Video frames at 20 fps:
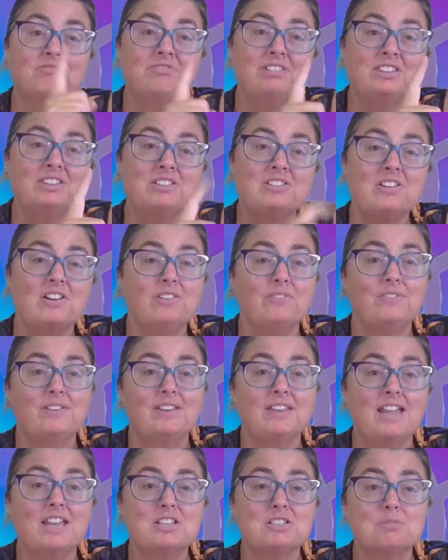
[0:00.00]
ring the
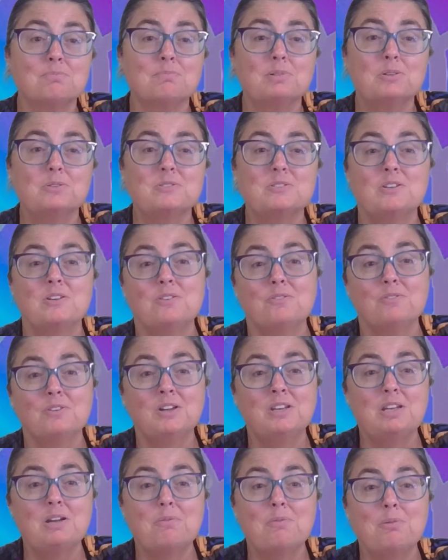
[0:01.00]
notification bell so you
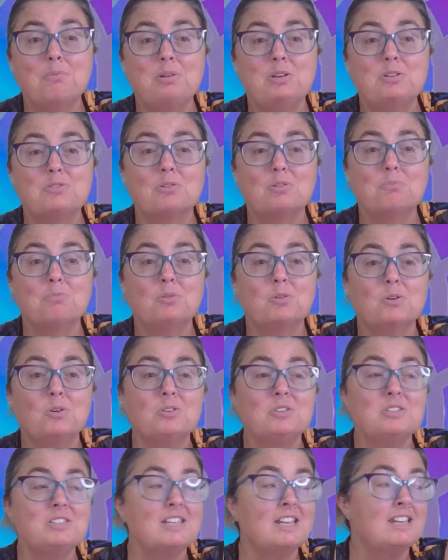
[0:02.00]
find out when we drop more
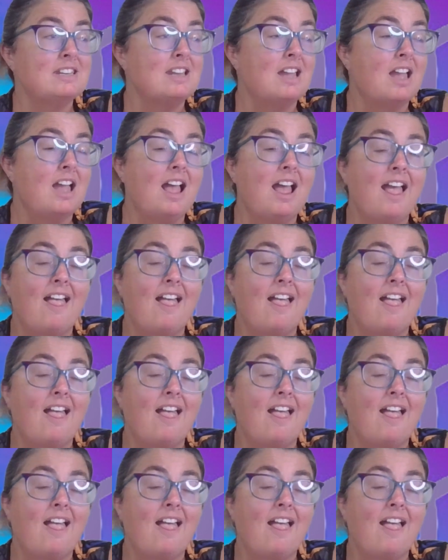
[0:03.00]
content.